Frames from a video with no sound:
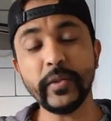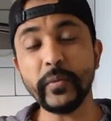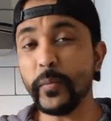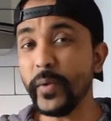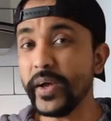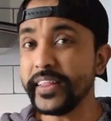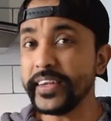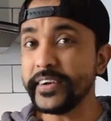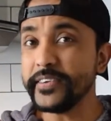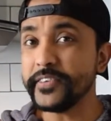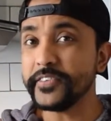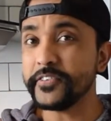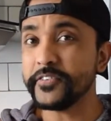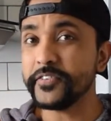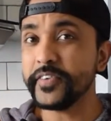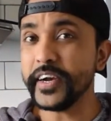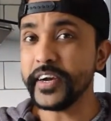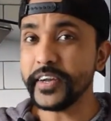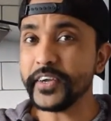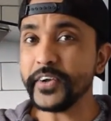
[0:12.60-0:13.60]
weather is
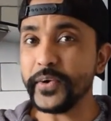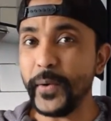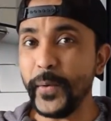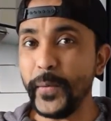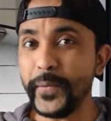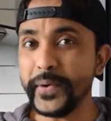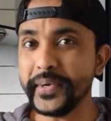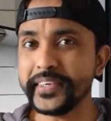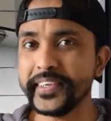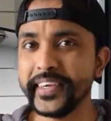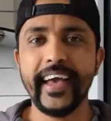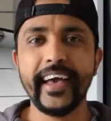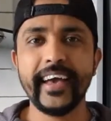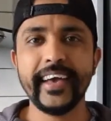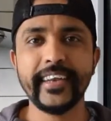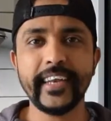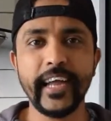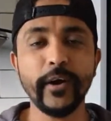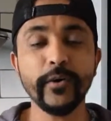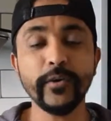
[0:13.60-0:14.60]
very cold
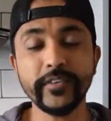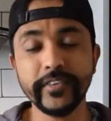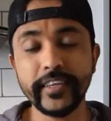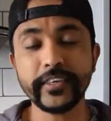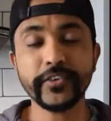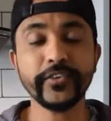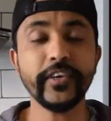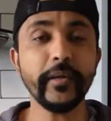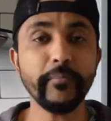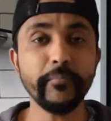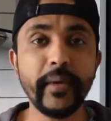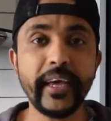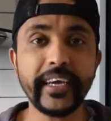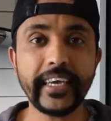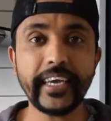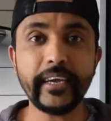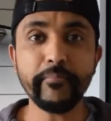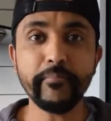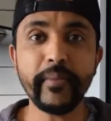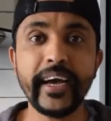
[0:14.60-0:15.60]
and I was actually
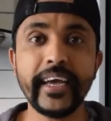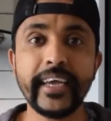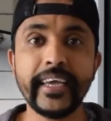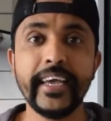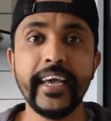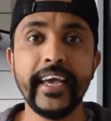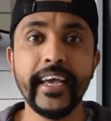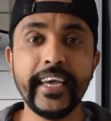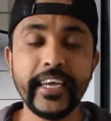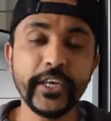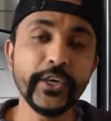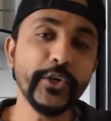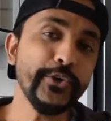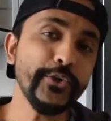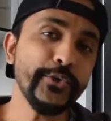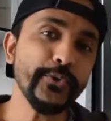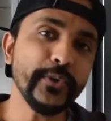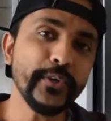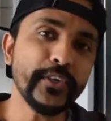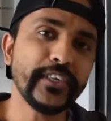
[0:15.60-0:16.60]
making my
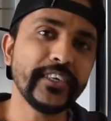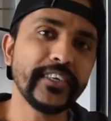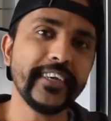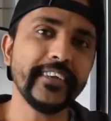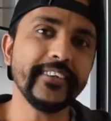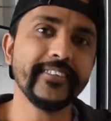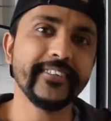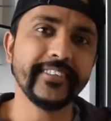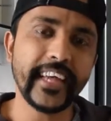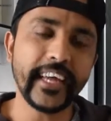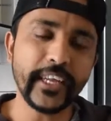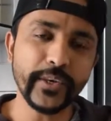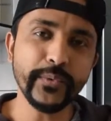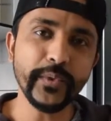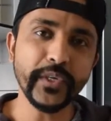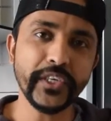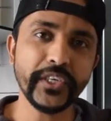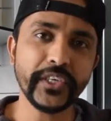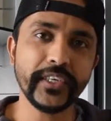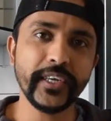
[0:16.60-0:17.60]
usual cheese
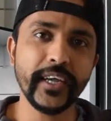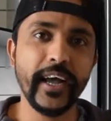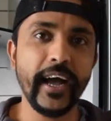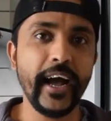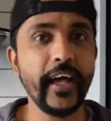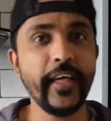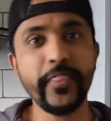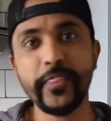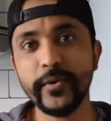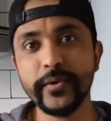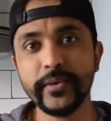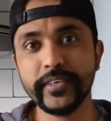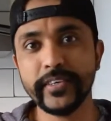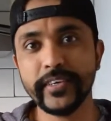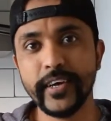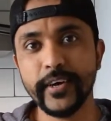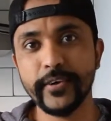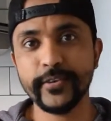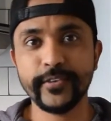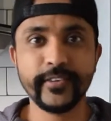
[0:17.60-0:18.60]
sandwich. I thought
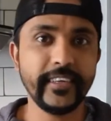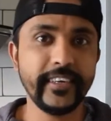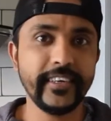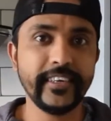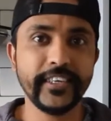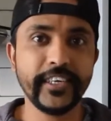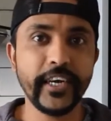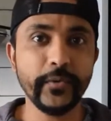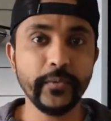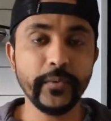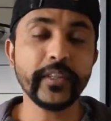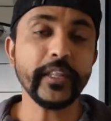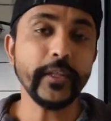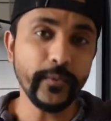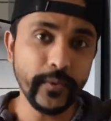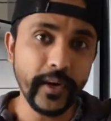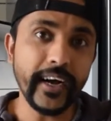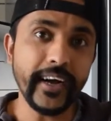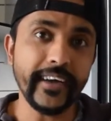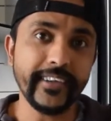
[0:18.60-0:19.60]
I was gonna share with
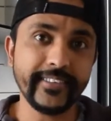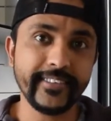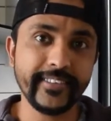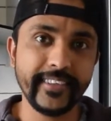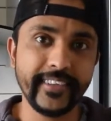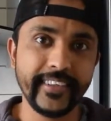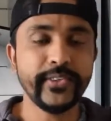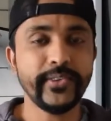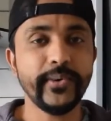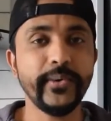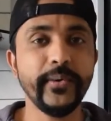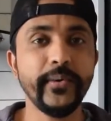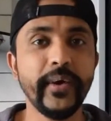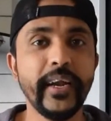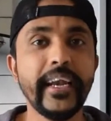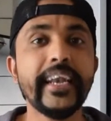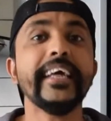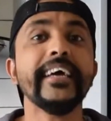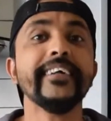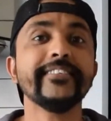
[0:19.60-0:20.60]
you guys. So
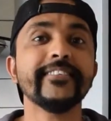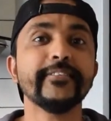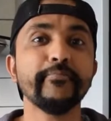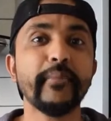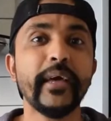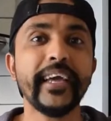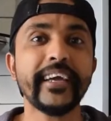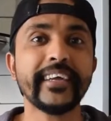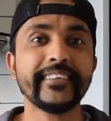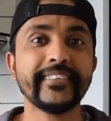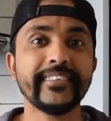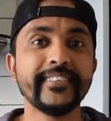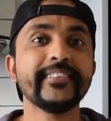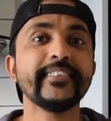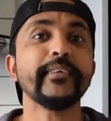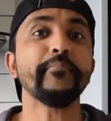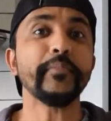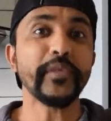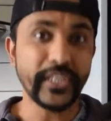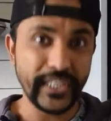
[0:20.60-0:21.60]
let's make
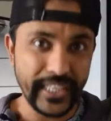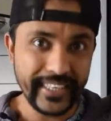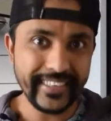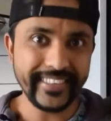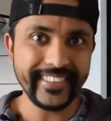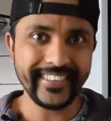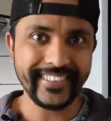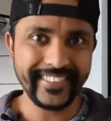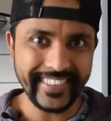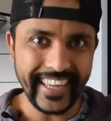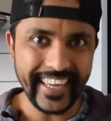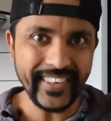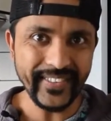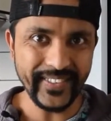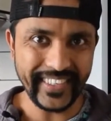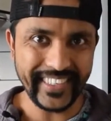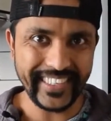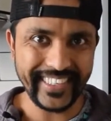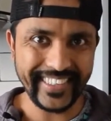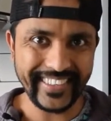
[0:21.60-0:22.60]
some cheese
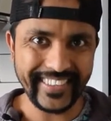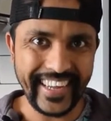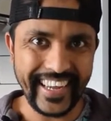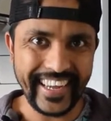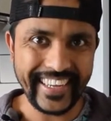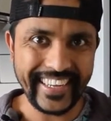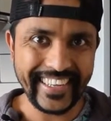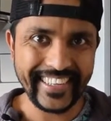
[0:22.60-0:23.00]
sandwich today.